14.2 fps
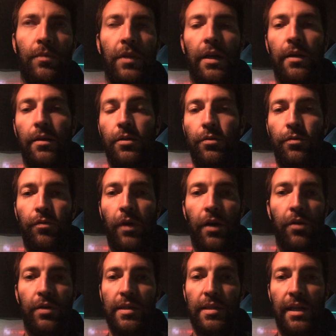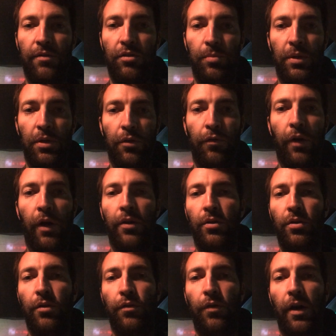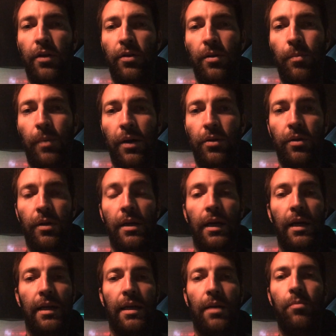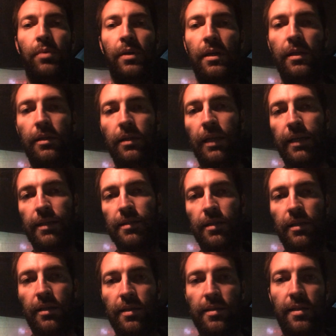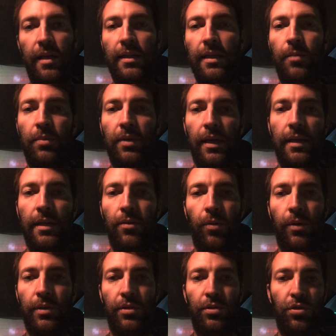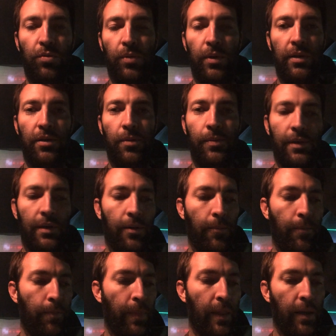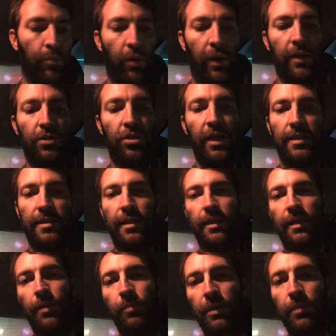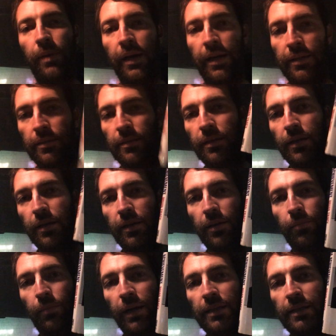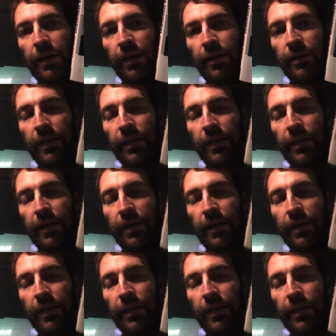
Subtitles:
Yeah, your father doesn't have to be your father. Your father and mother can be, like Seneca said, can be anyone that you want it to be. Brian Tracy can be my dad.